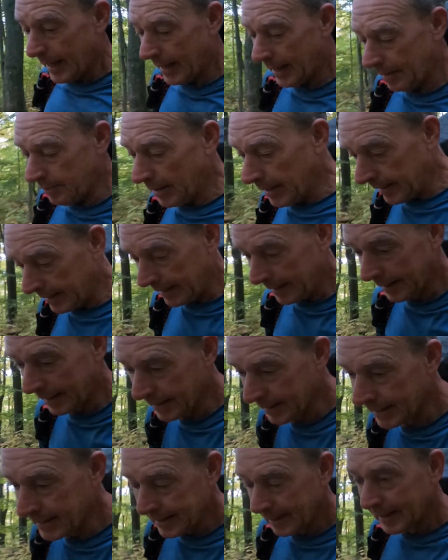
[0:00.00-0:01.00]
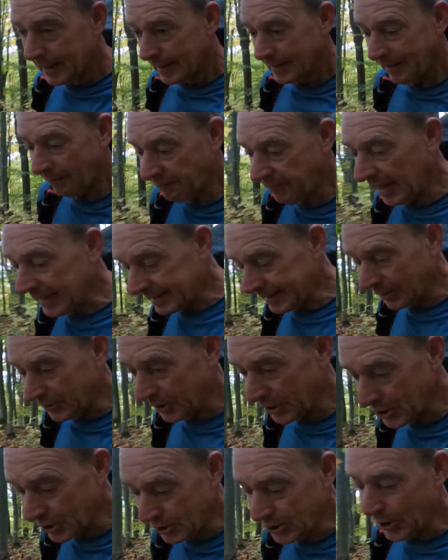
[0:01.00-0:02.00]
the fact
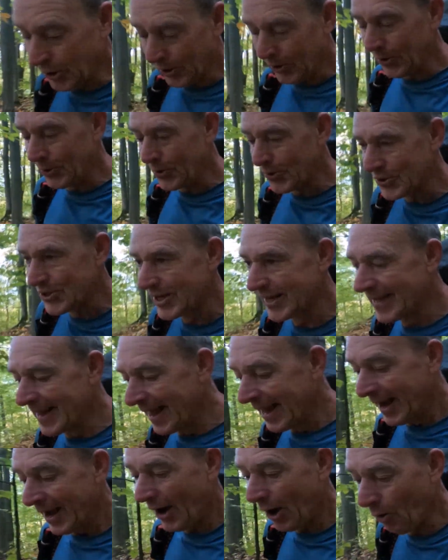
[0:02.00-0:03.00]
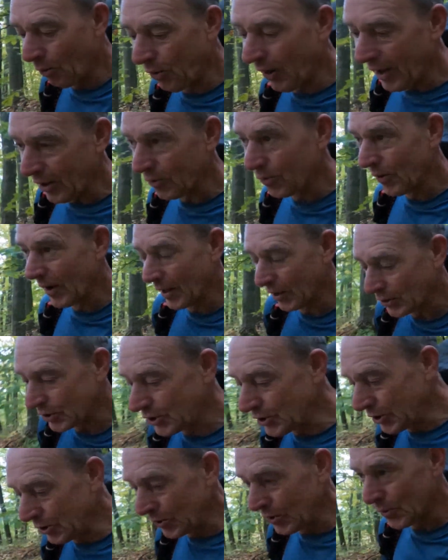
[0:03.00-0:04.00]
that these shoes are well
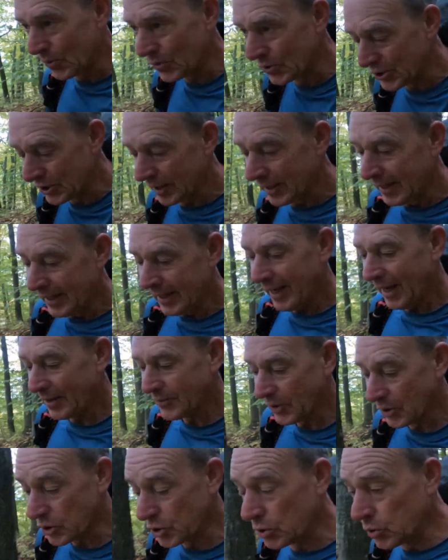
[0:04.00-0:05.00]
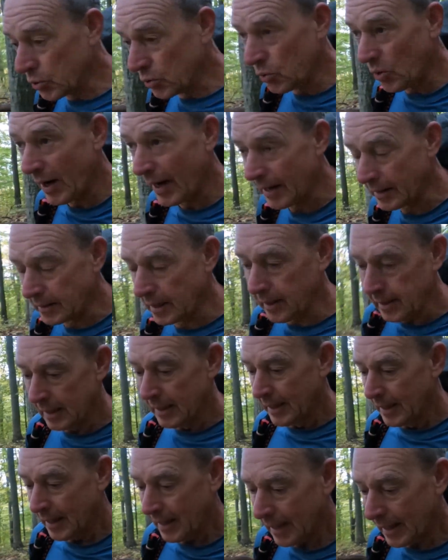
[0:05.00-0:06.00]
used and the tread
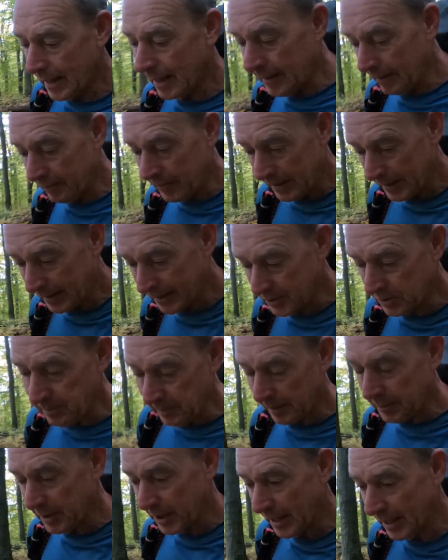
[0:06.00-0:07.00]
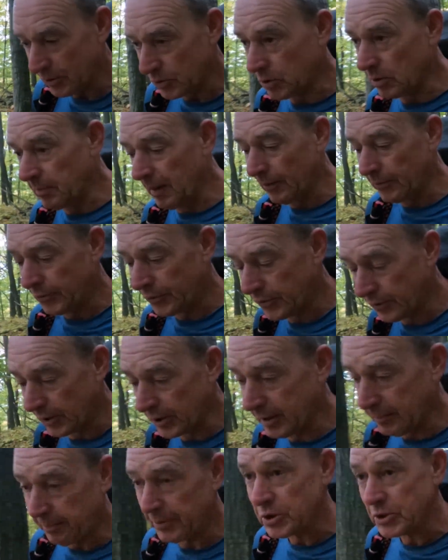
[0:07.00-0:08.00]
is maybe down to about
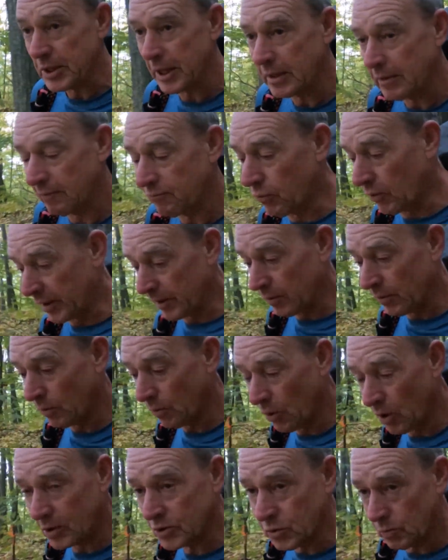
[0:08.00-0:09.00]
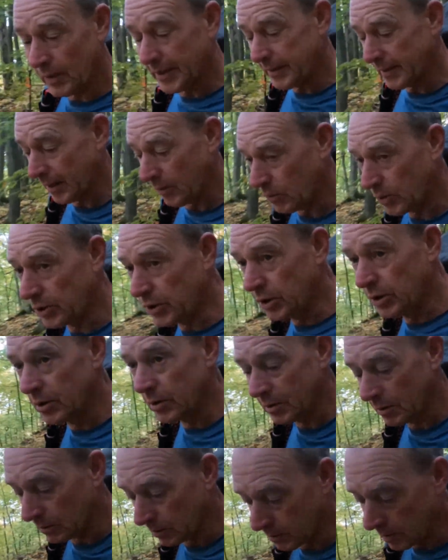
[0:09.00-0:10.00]
30% of what it was when they were
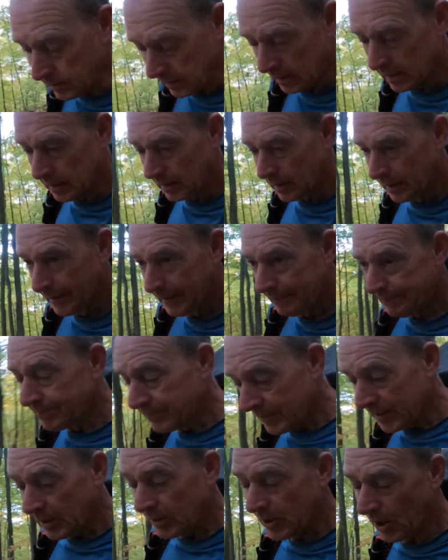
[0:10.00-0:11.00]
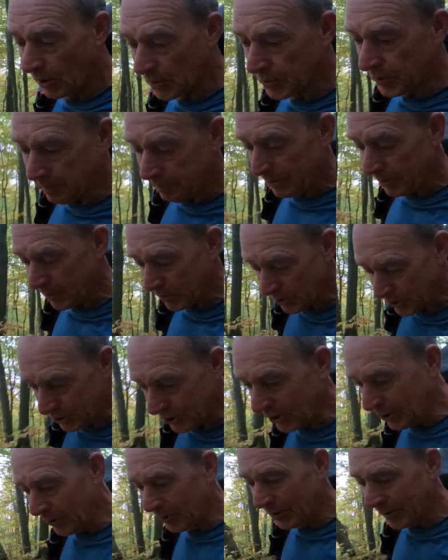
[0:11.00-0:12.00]
new contributes
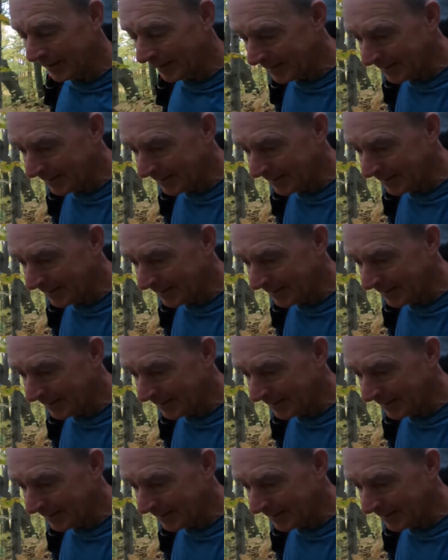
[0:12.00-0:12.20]
to